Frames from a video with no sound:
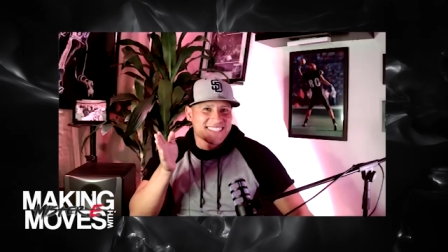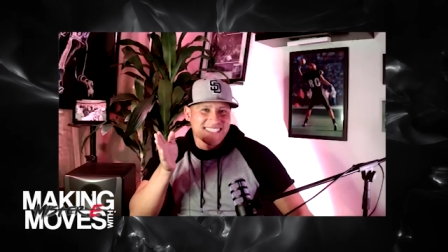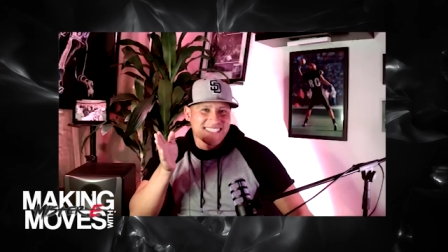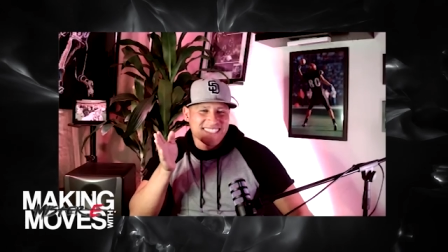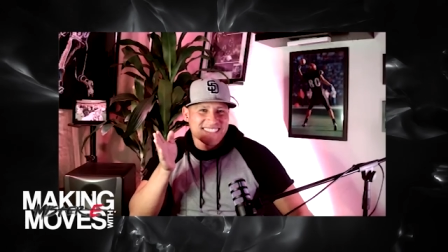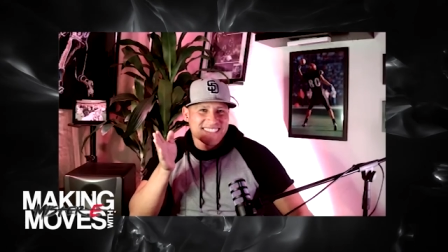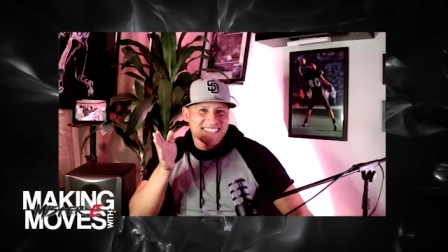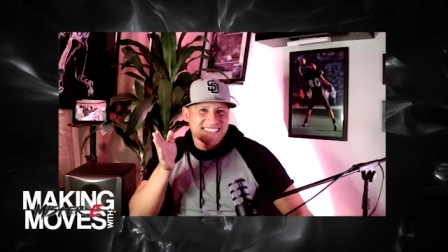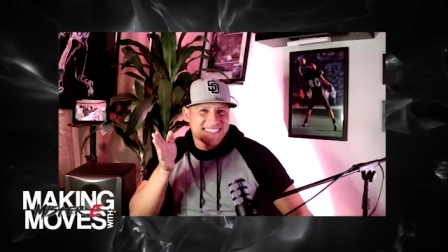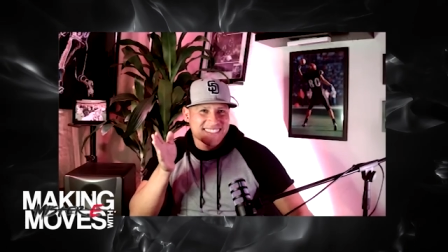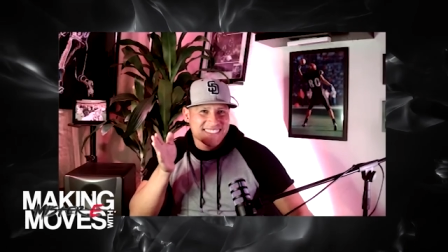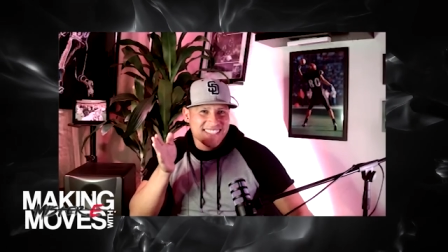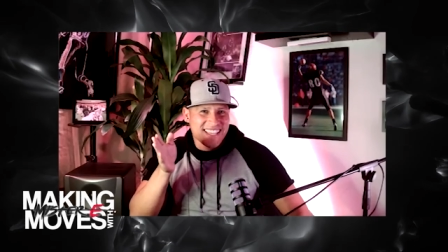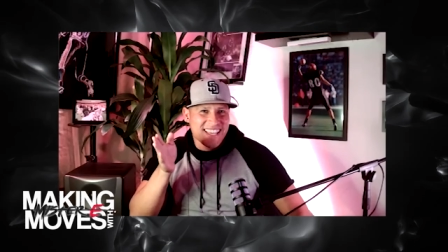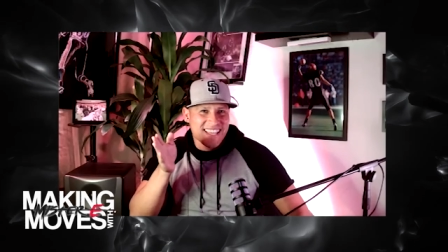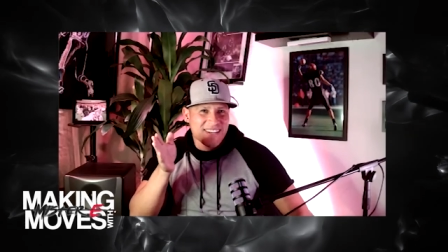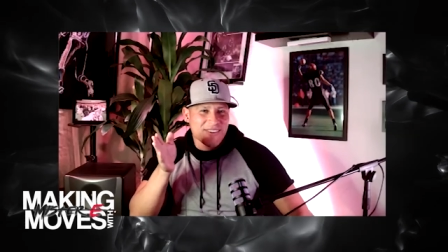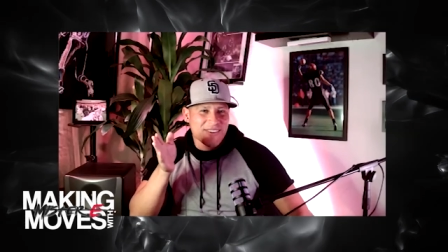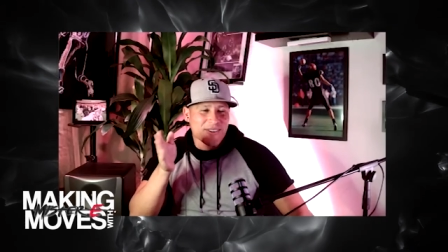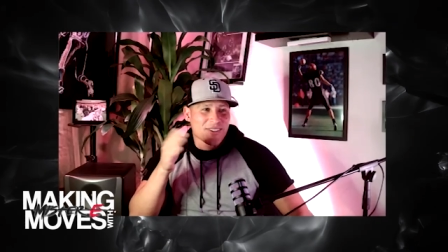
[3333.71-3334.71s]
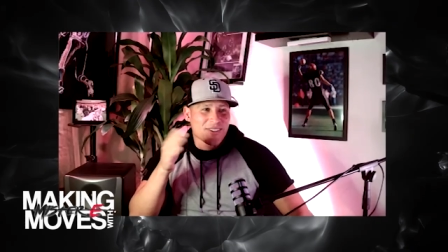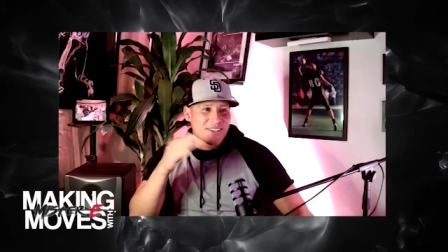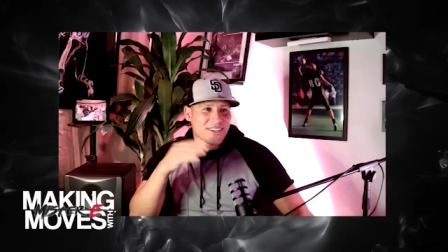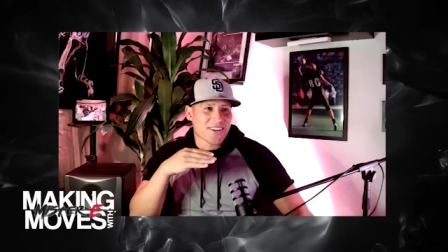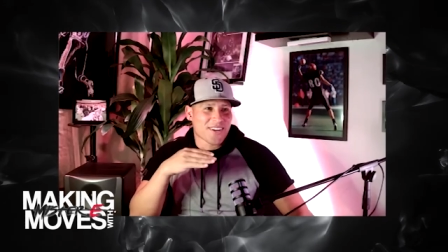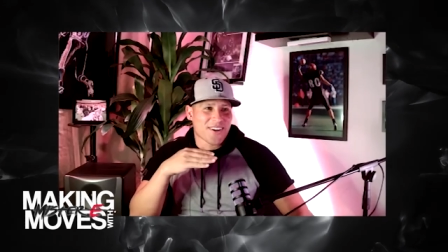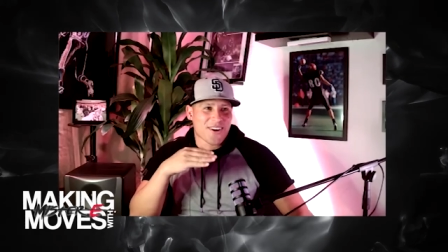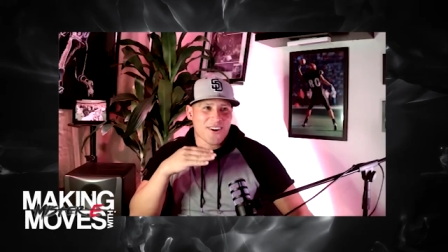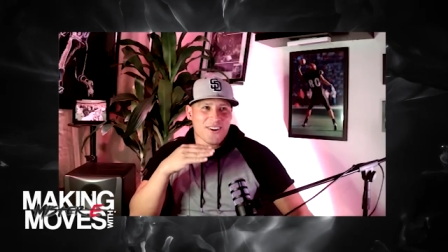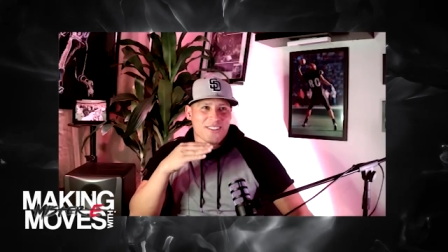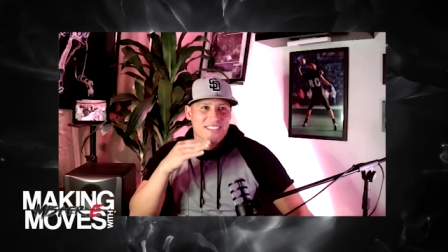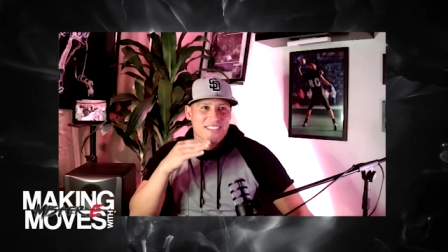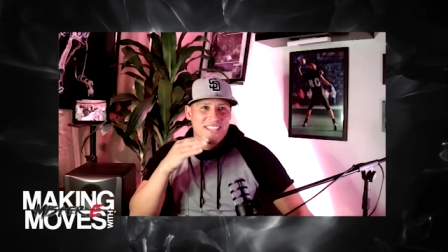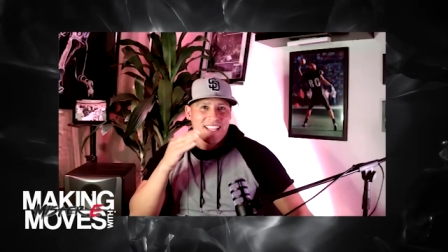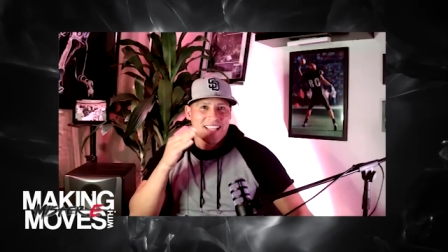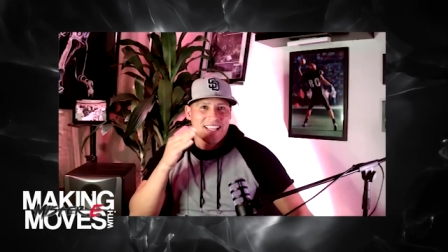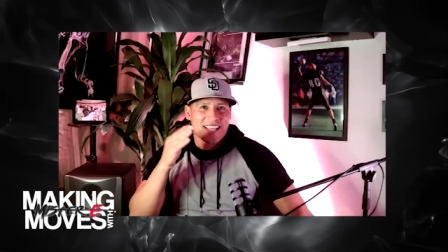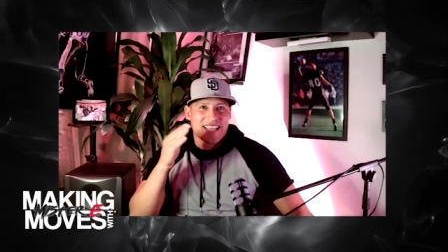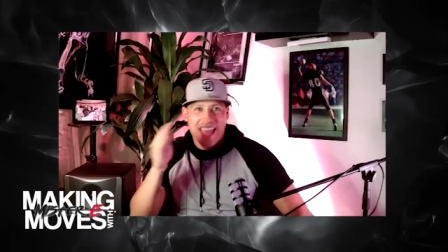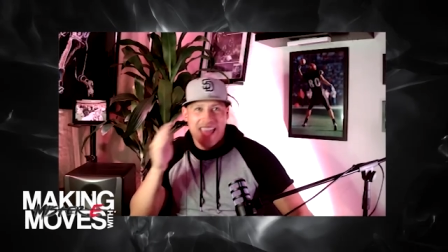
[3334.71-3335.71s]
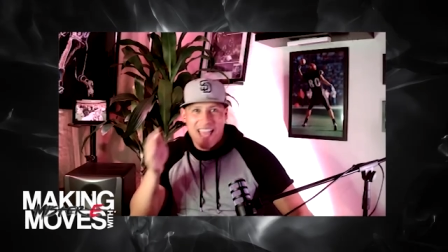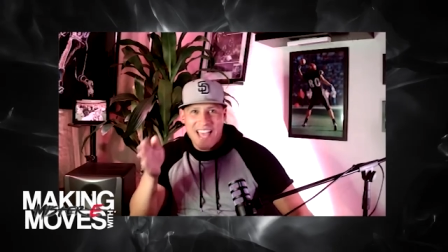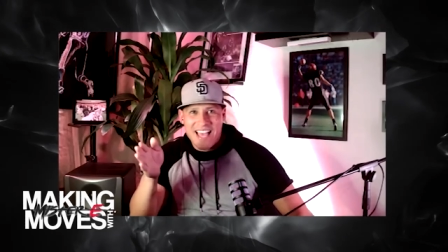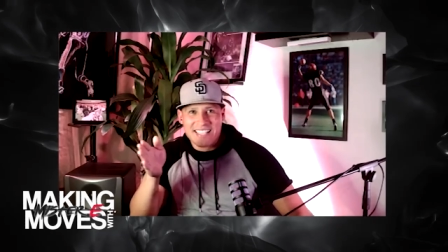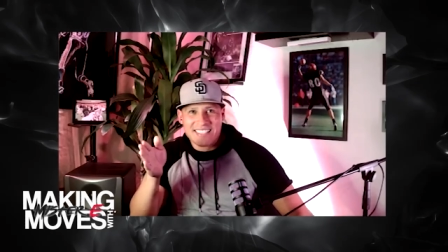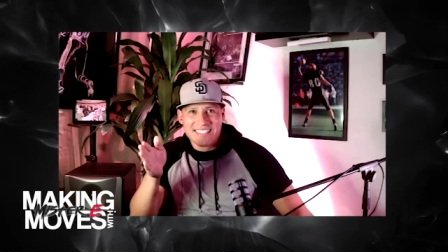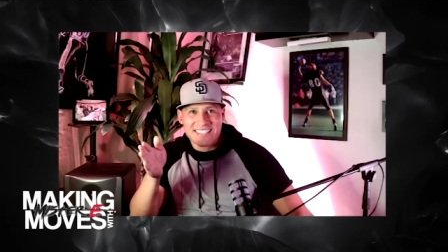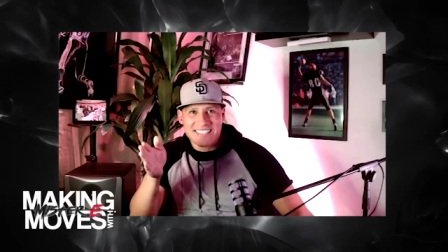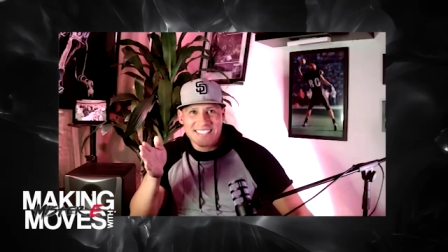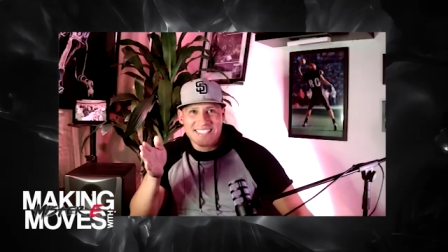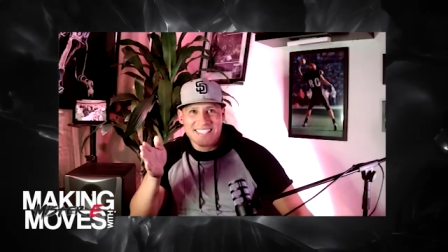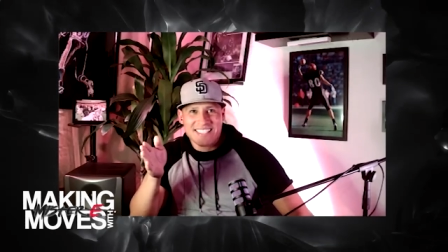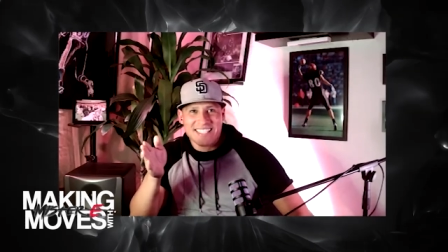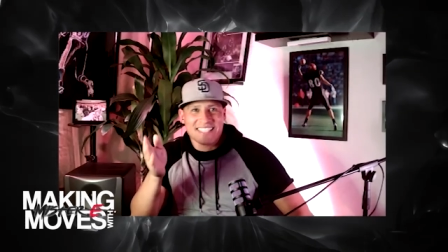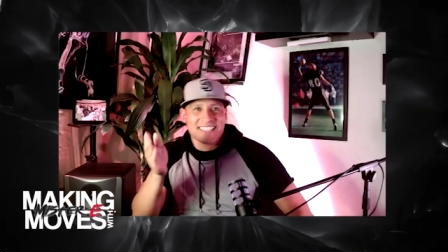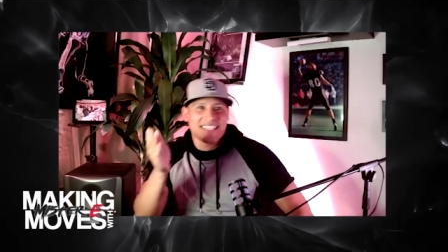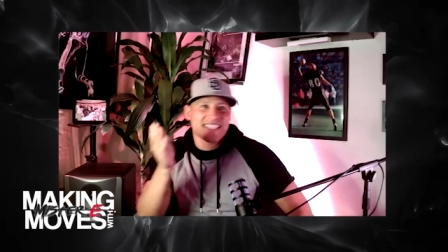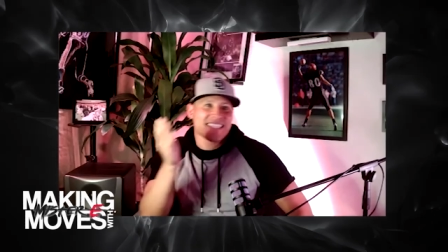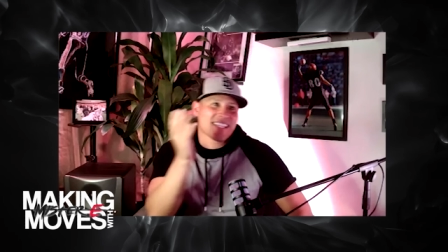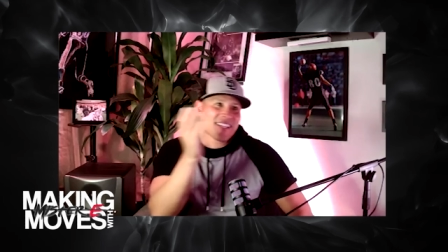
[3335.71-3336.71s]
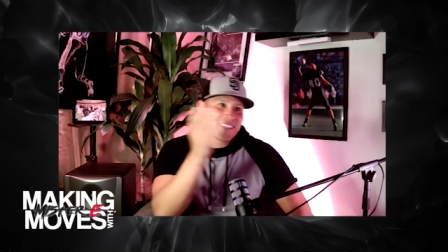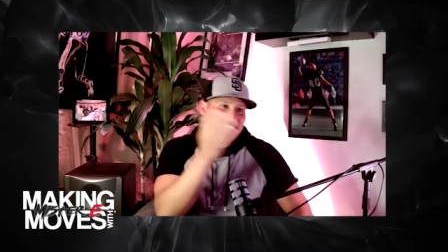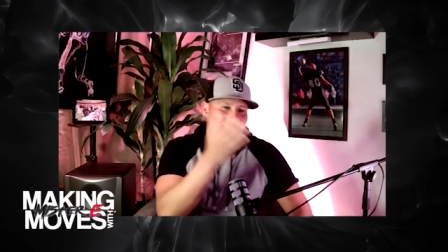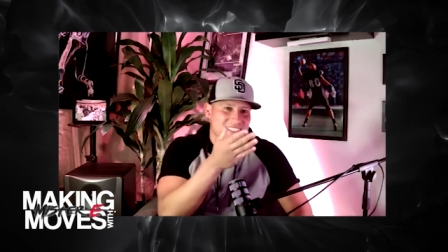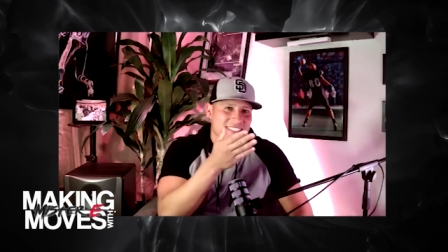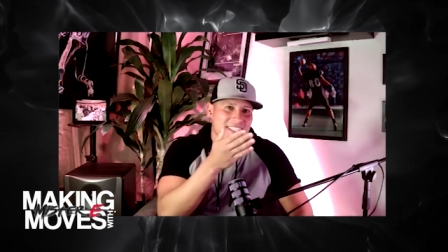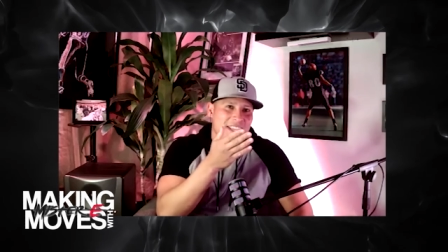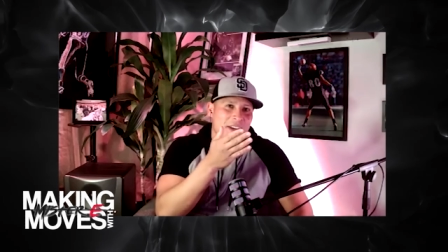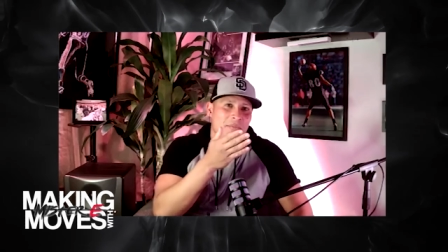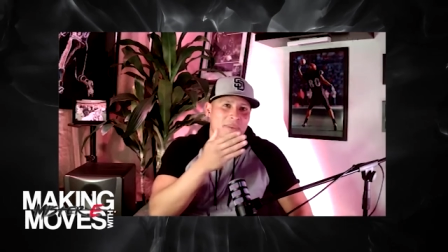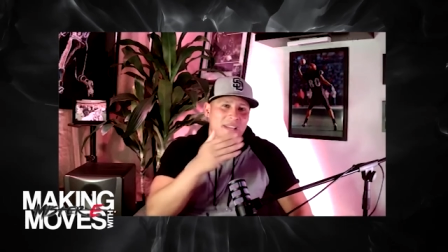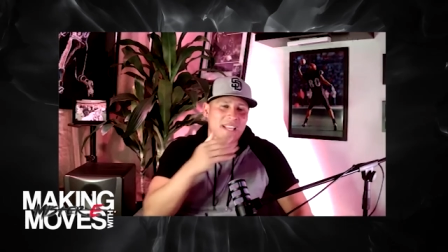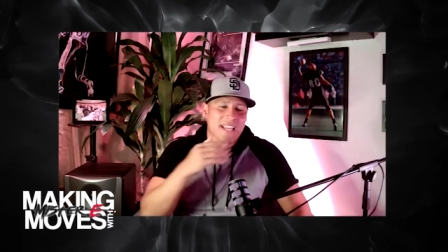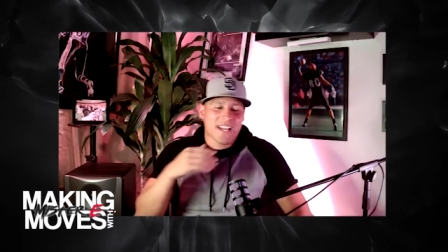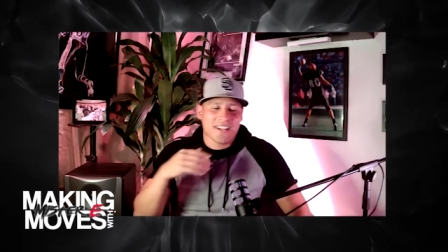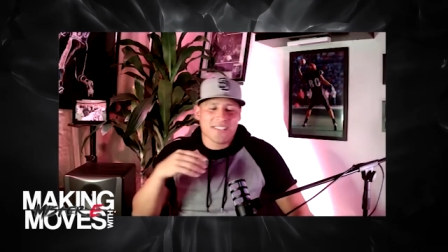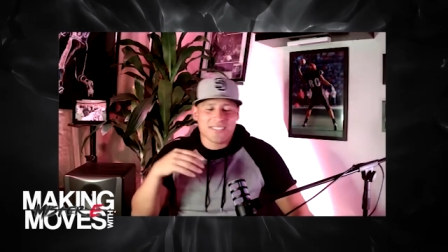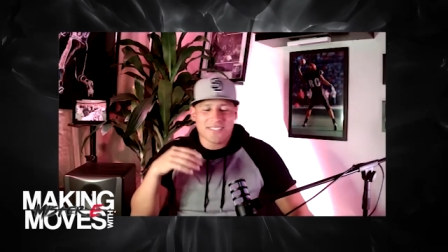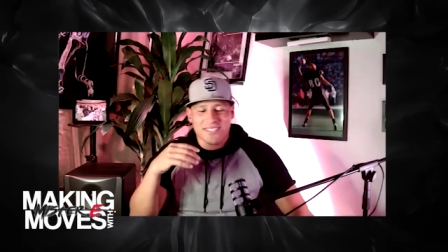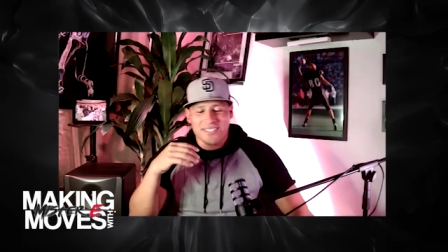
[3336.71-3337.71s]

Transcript: the set or are they casted and then they're just helping out?